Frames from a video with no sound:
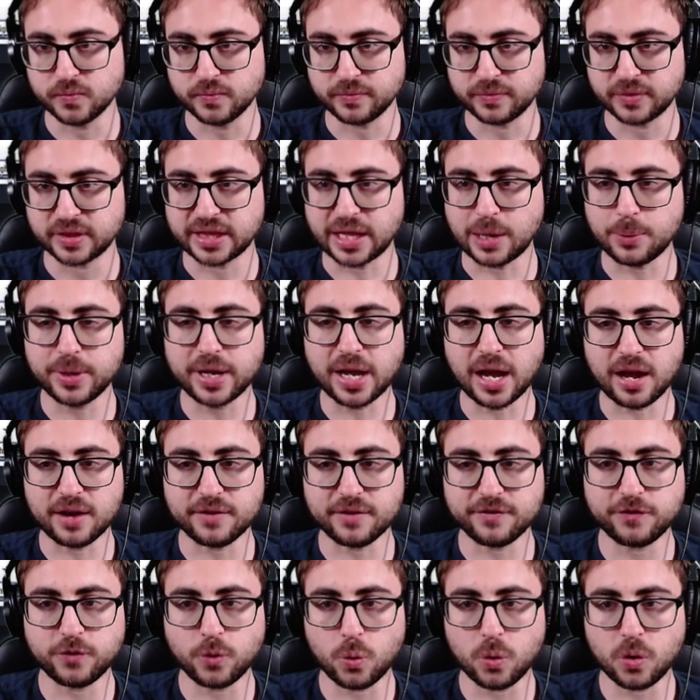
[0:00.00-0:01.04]
Then we got
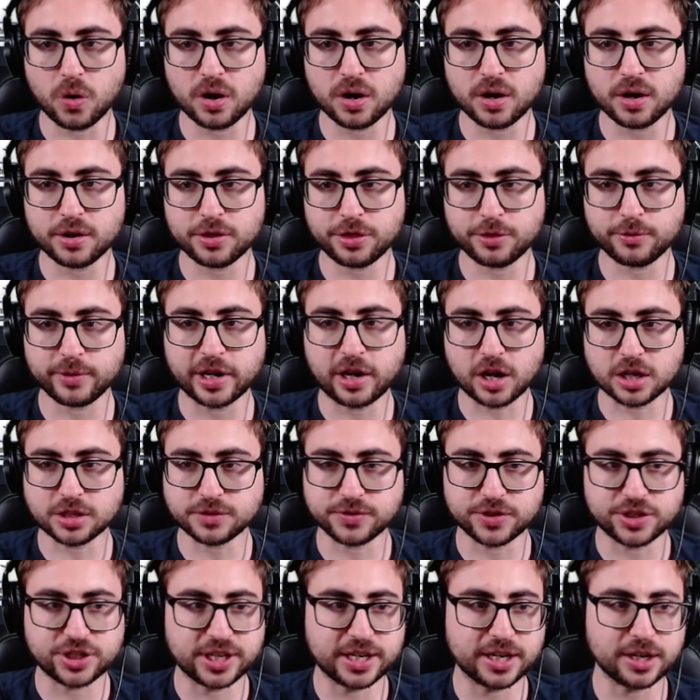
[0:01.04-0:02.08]
4 3-cost
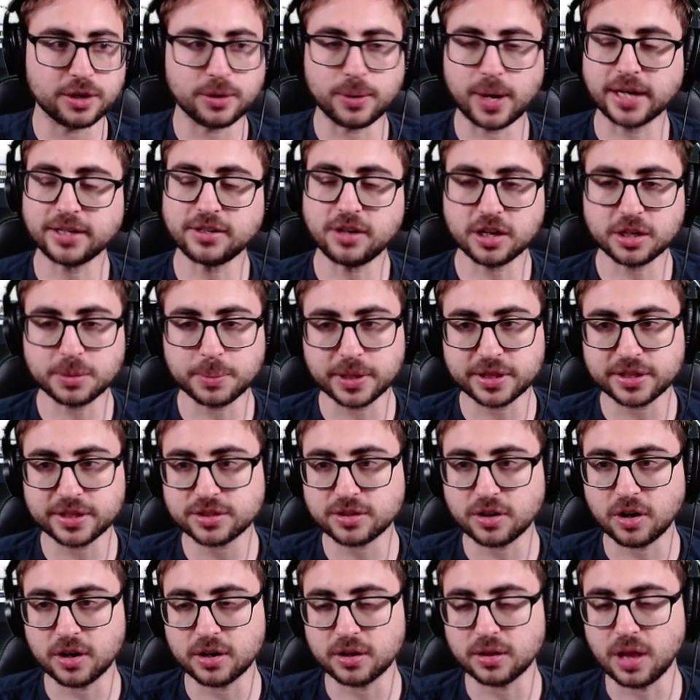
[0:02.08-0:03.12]
Vegito. I talked about this
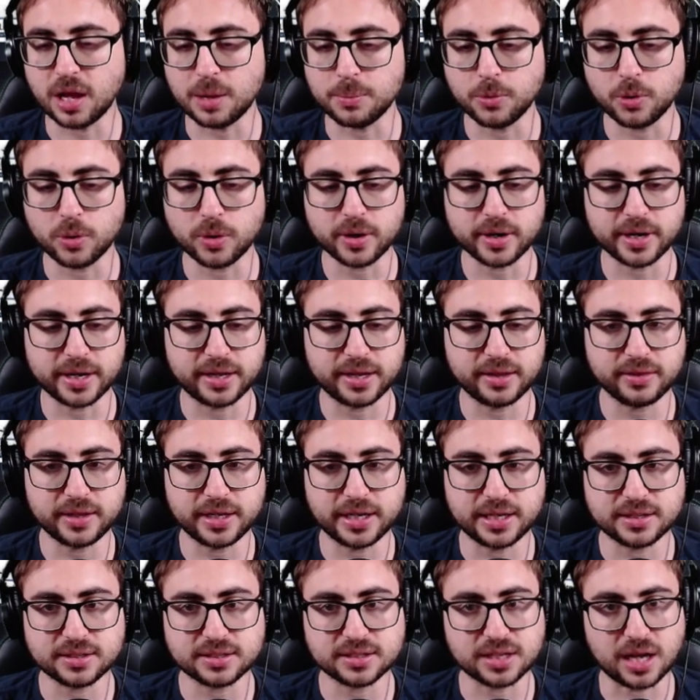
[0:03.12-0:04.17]
card a lot more in the
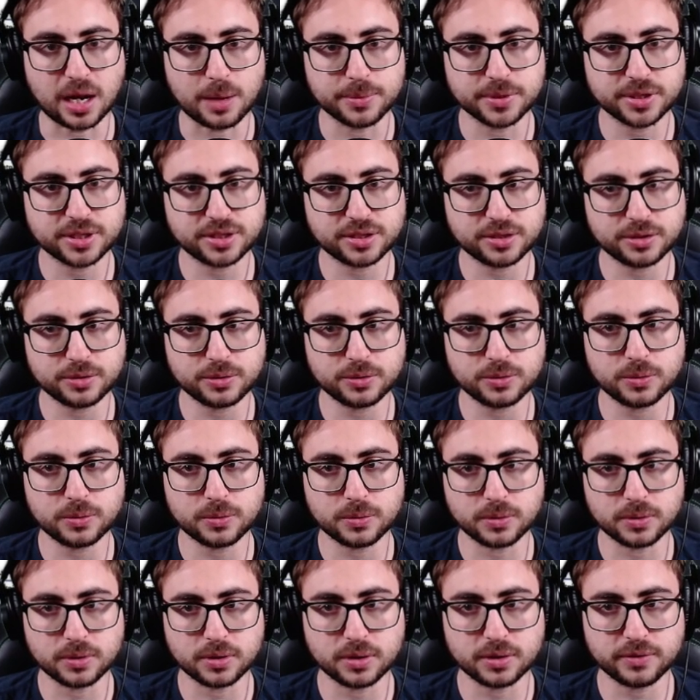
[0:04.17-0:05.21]
Zamasu
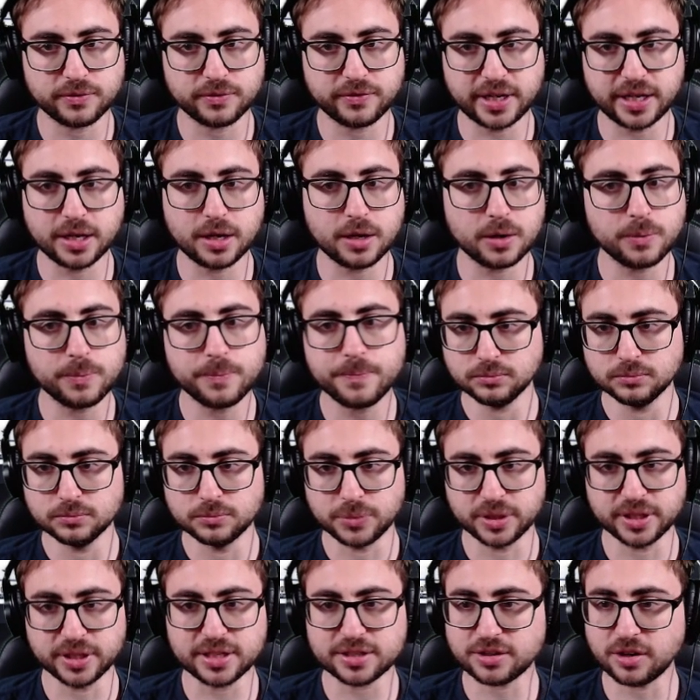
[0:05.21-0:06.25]
video, but
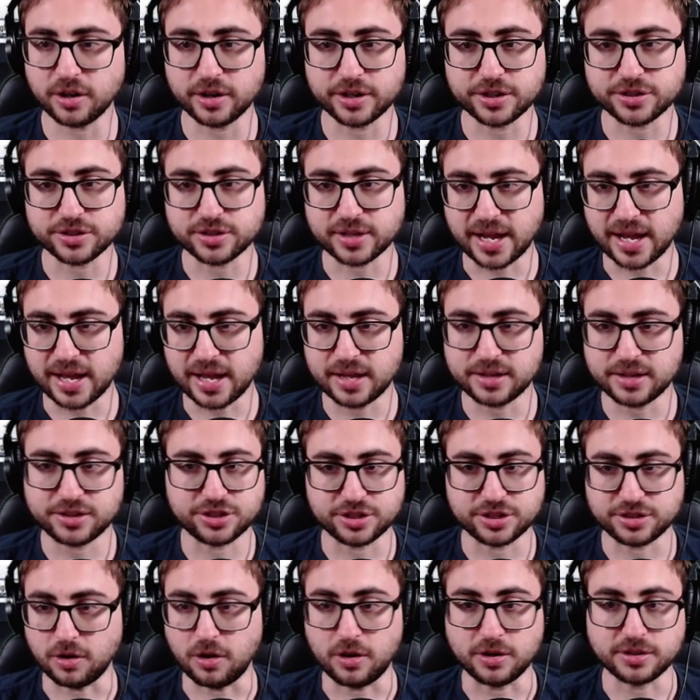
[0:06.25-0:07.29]
this card is just
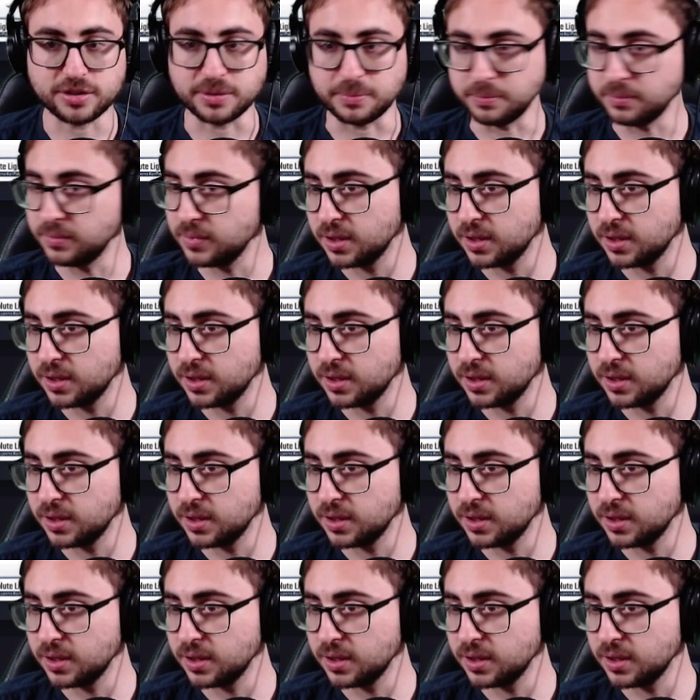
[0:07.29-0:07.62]
awesome.